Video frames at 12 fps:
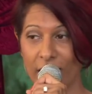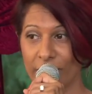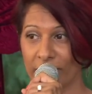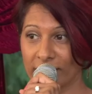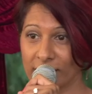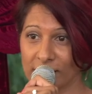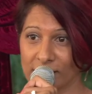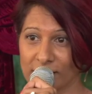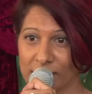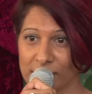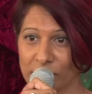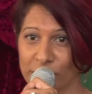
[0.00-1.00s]
Then
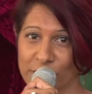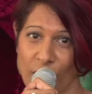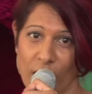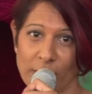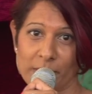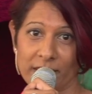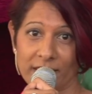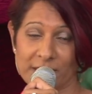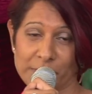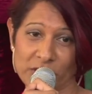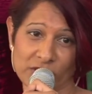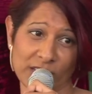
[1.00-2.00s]
your job,
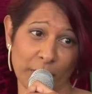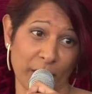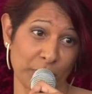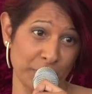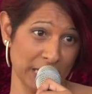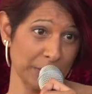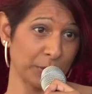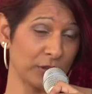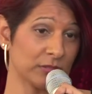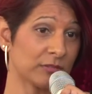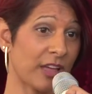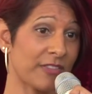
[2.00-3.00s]
especially around
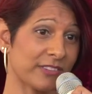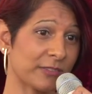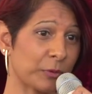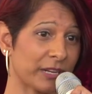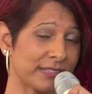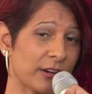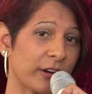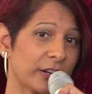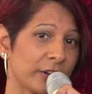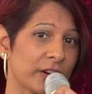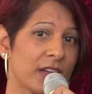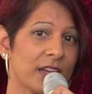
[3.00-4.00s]
people, and this is where it gets
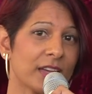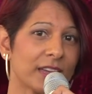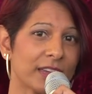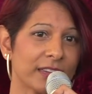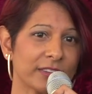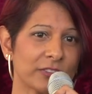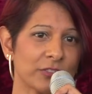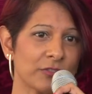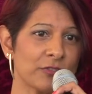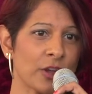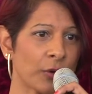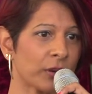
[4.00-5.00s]
harder, is to
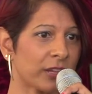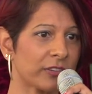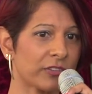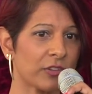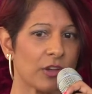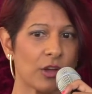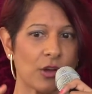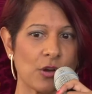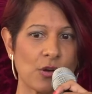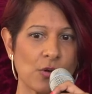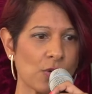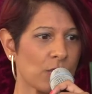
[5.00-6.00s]
notice
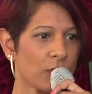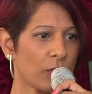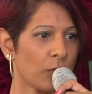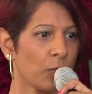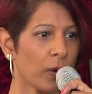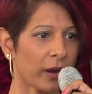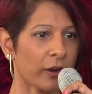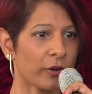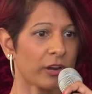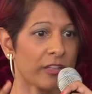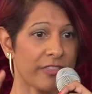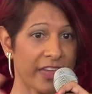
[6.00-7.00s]

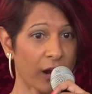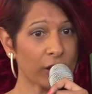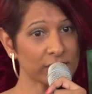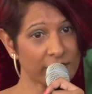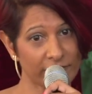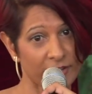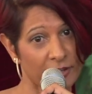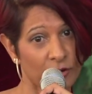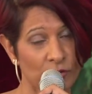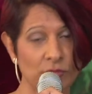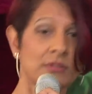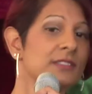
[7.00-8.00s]
where they are loving
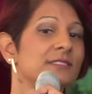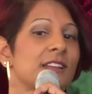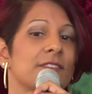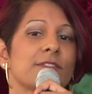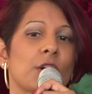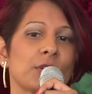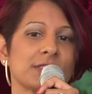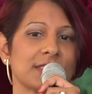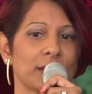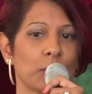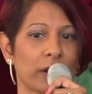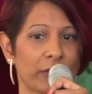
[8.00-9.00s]
you instead of
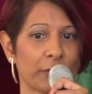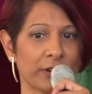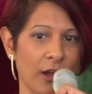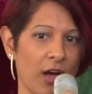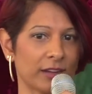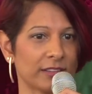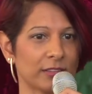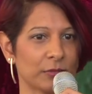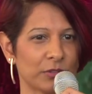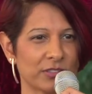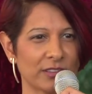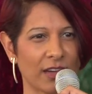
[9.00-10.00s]
noticing where they're not,
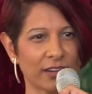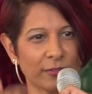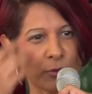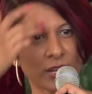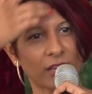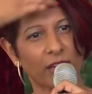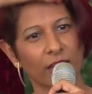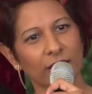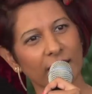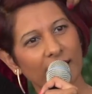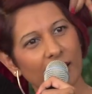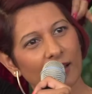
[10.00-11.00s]
which is kind of what uh,
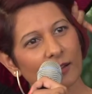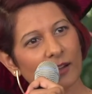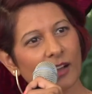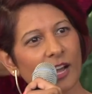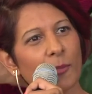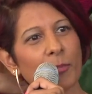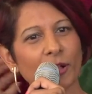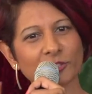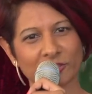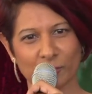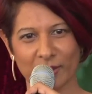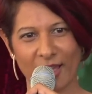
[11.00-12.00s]
like a
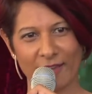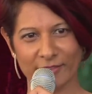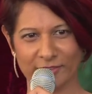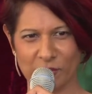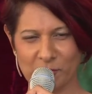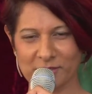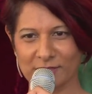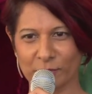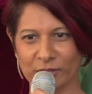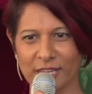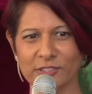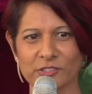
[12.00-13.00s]
compulsion we have as humans in a
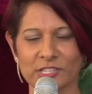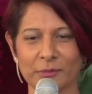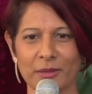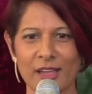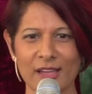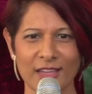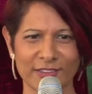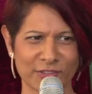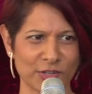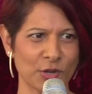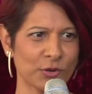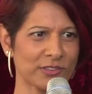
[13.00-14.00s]
relationship is
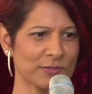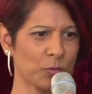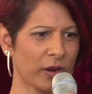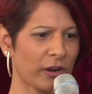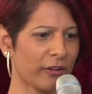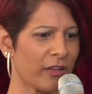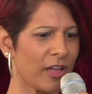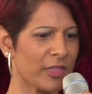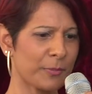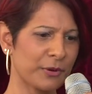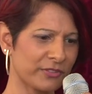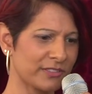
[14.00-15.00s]
to notice where
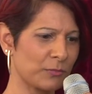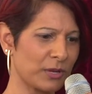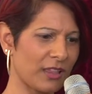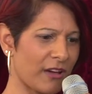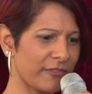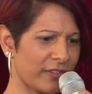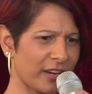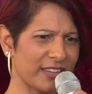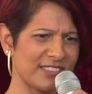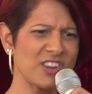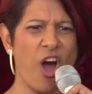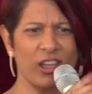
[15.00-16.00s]
the person we love
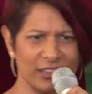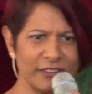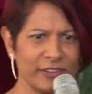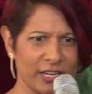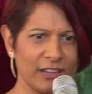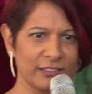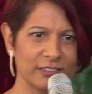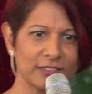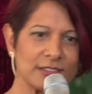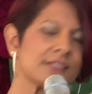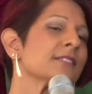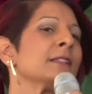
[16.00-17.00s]
is not loving us.
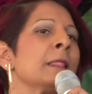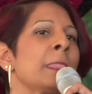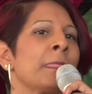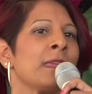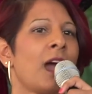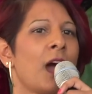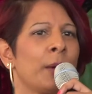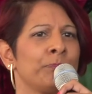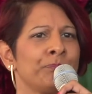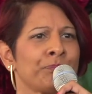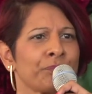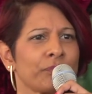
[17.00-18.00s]

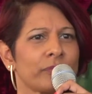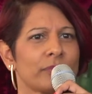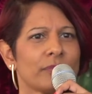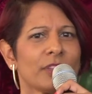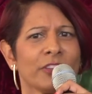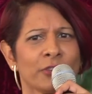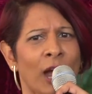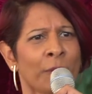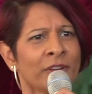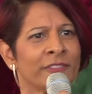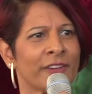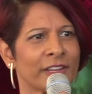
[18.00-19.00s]
Um, so I
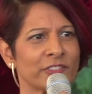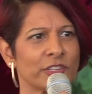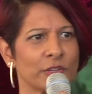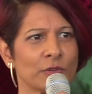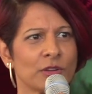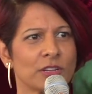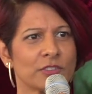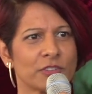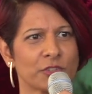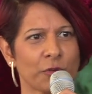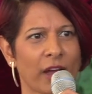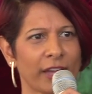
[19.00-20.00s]
would invite you
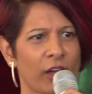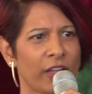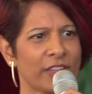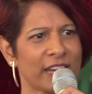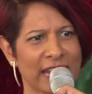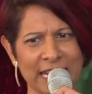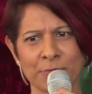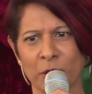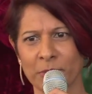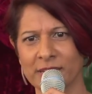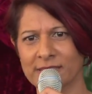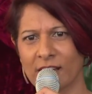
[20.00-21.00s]
to try on that at any
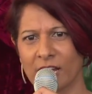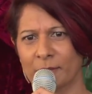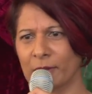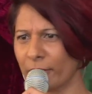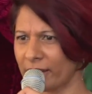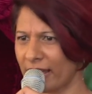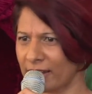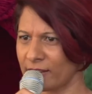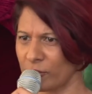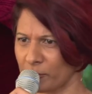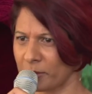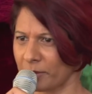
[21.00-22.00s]
moment in time around any
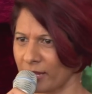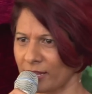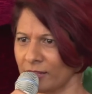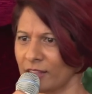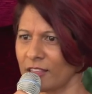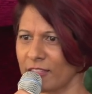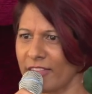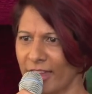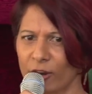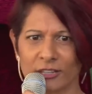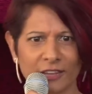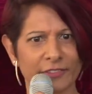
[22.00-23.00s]
human being, they
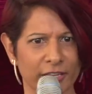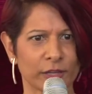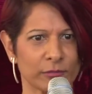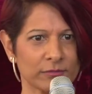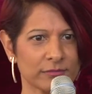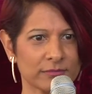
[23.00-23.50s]
are loving you.